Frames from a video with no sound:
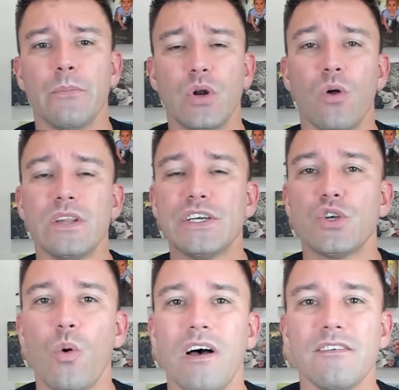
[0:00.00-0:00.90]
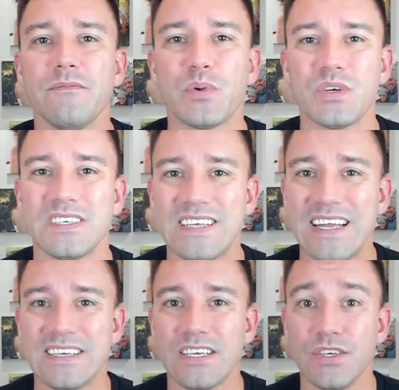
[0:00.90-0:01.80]
But only
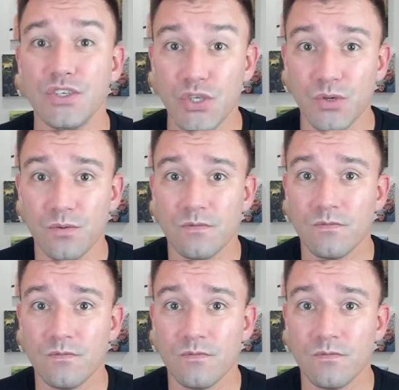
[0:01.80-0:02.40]
12% do.